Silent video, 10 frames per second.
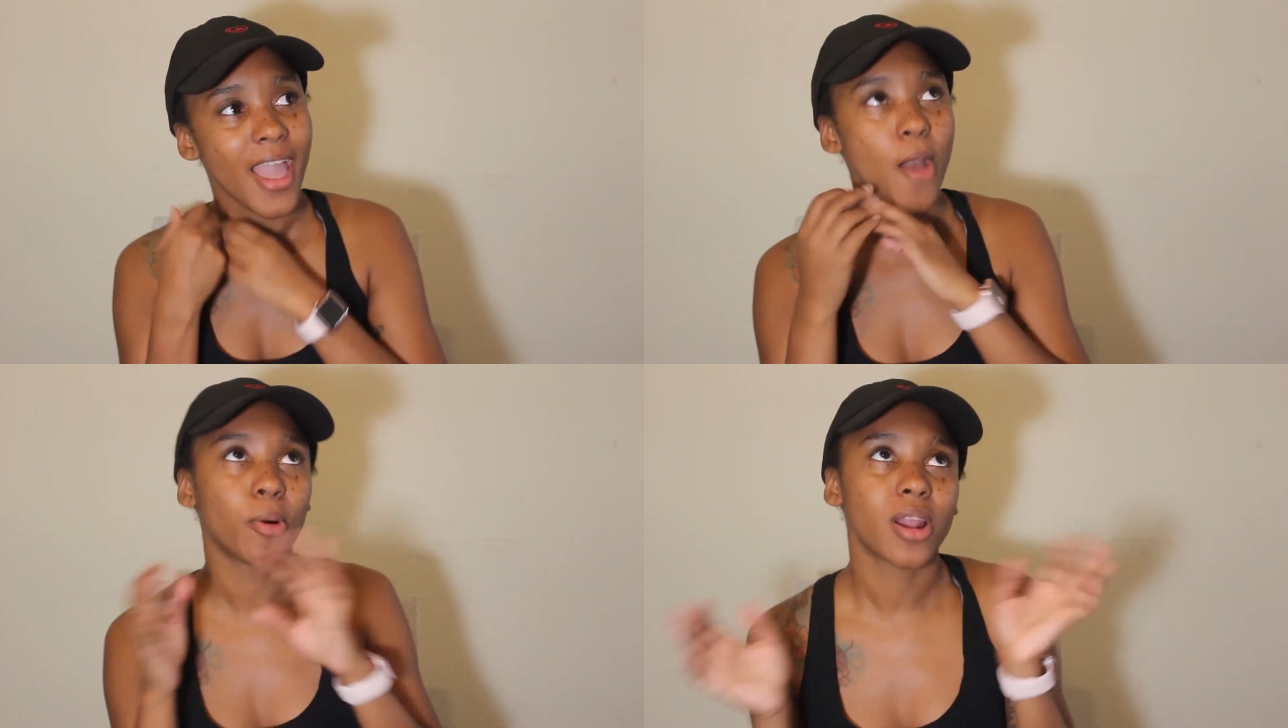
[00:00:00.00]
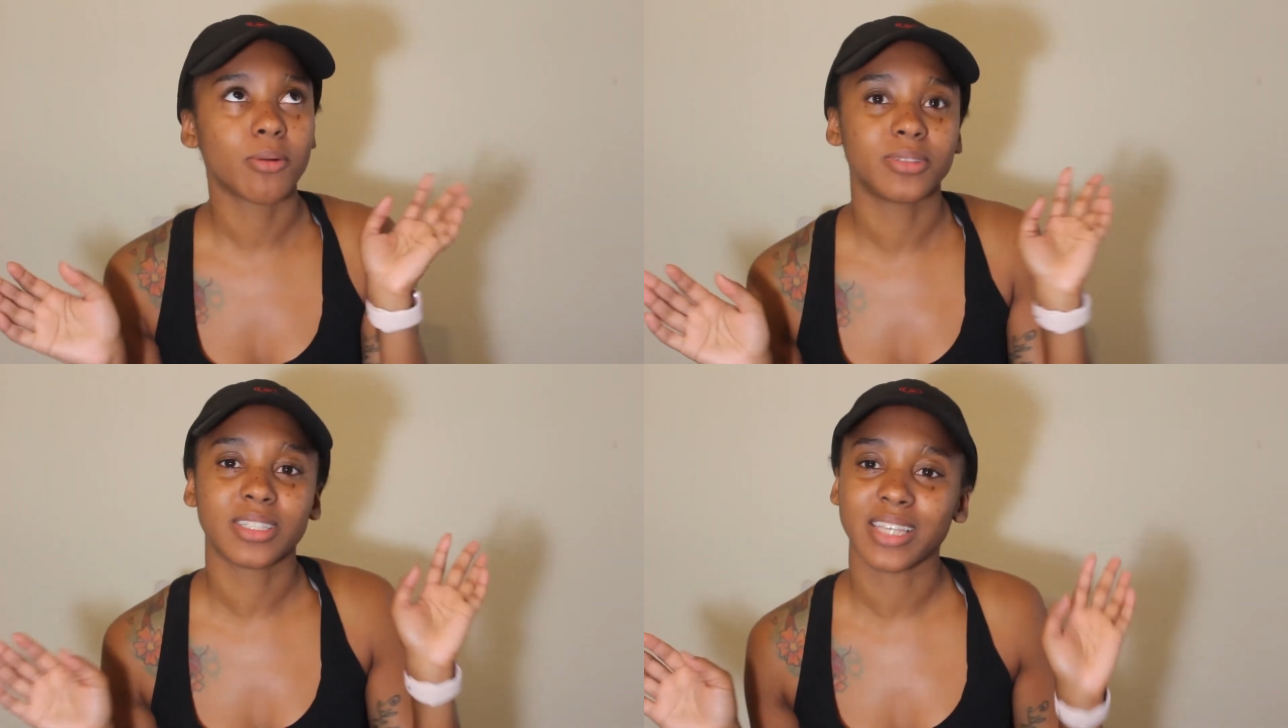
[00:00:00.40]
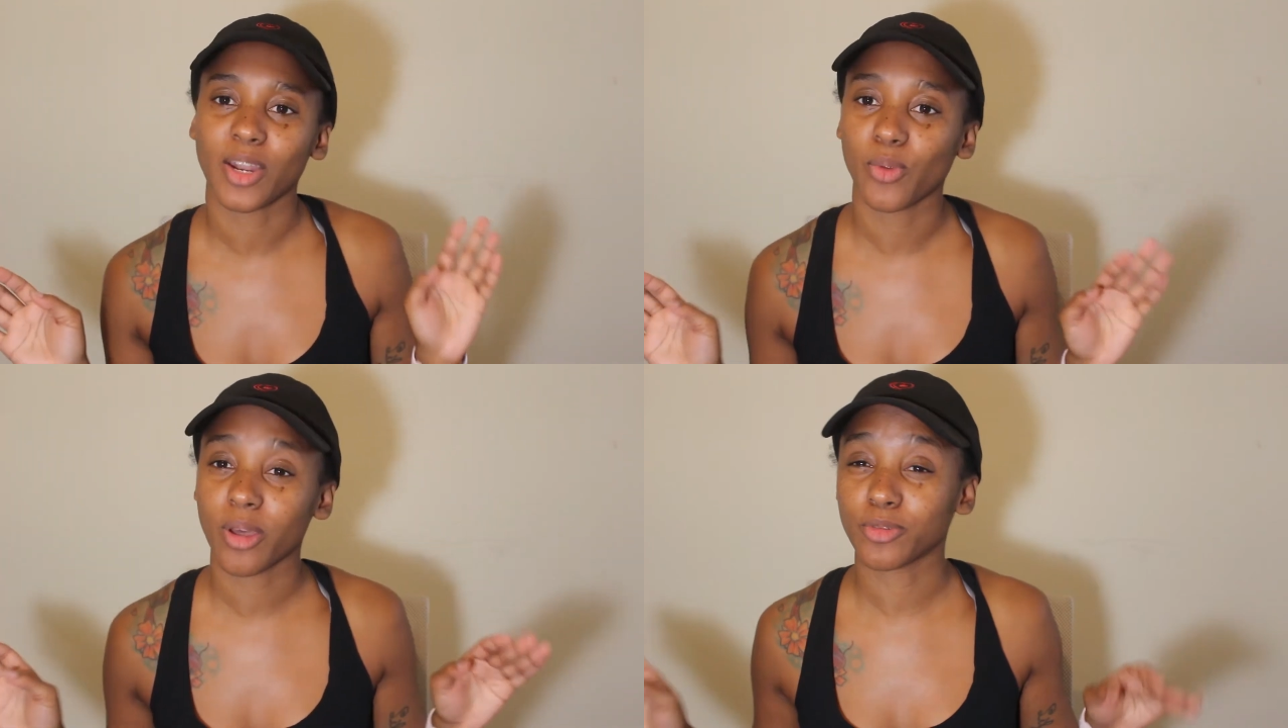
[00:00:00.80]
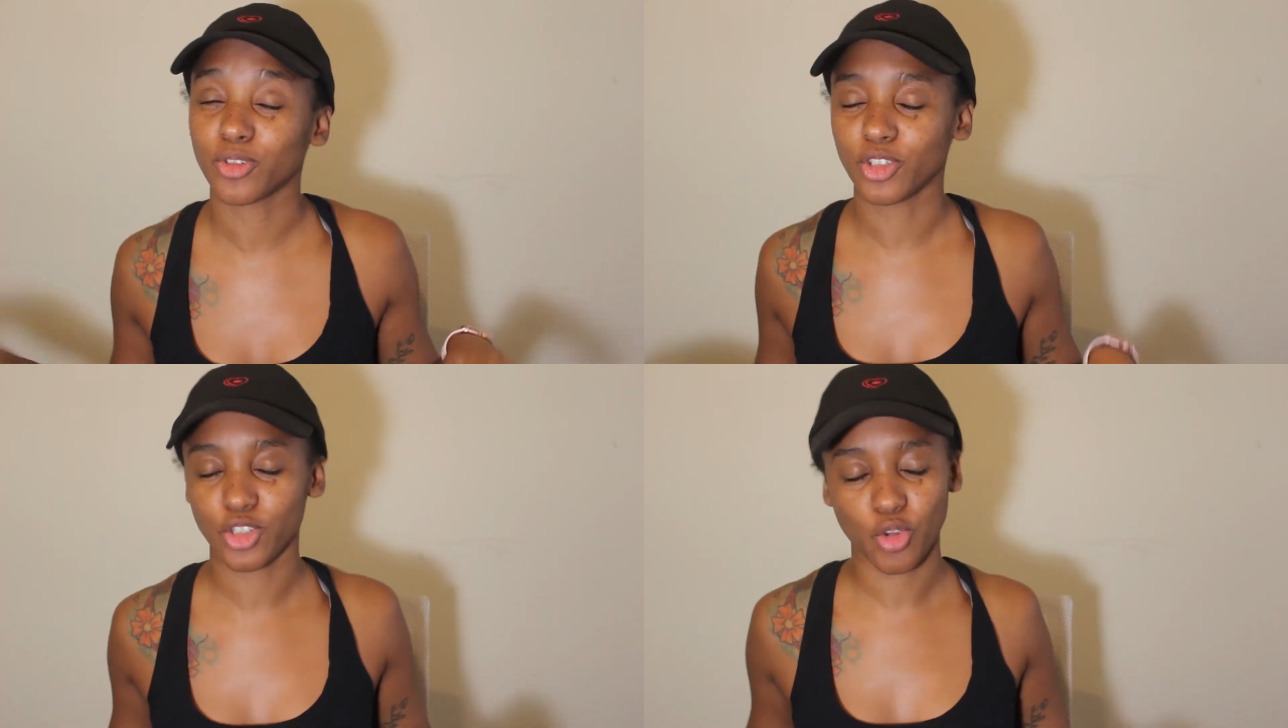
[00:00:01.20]
And when I was deciding what I was
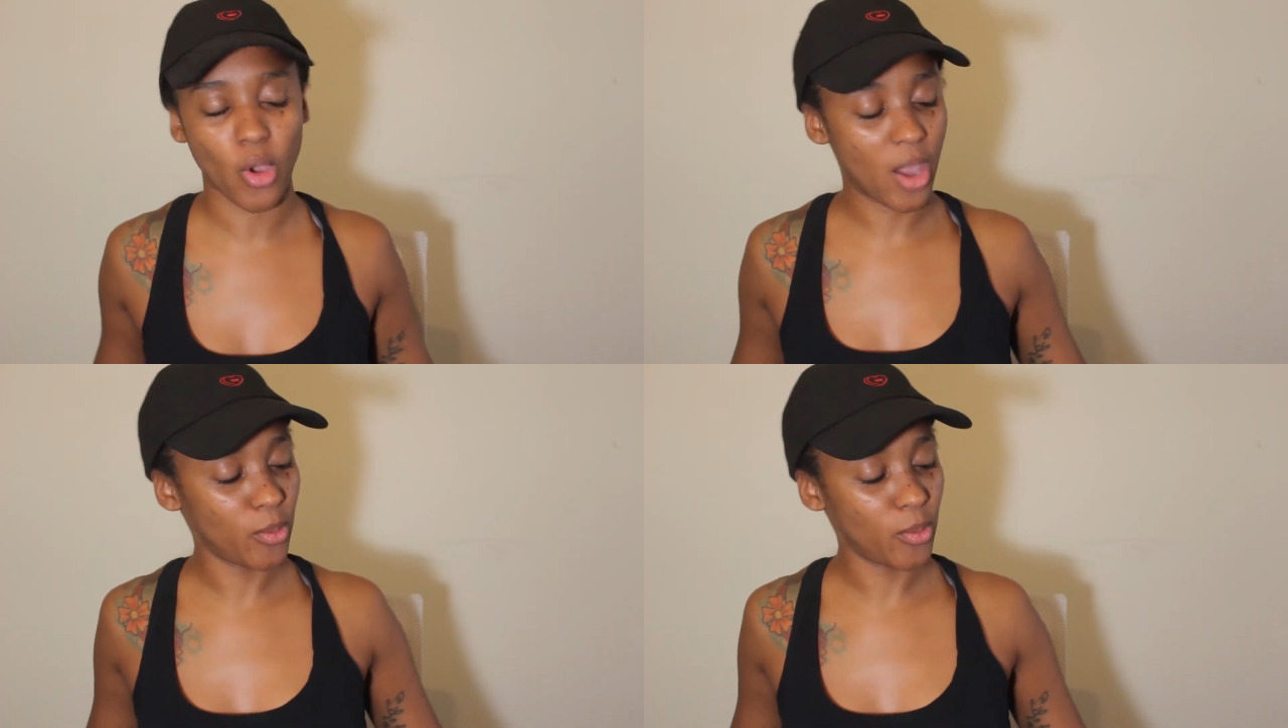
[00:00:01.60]
gonna do, I